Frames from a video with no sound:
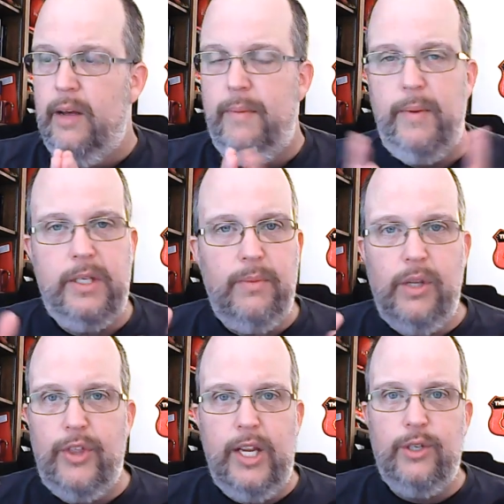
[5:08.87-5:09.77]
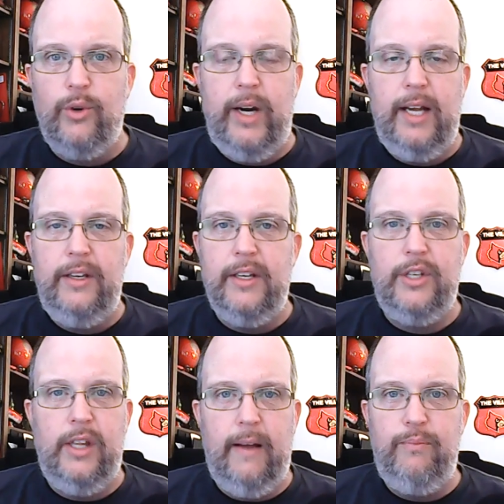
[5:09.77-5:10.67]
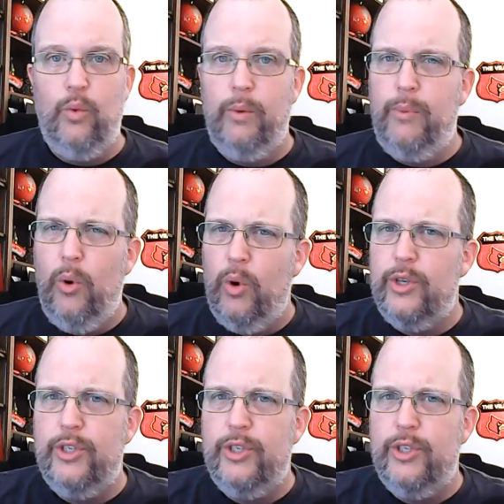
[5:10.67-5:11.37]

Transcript: maybe some of the things around us that we're pouring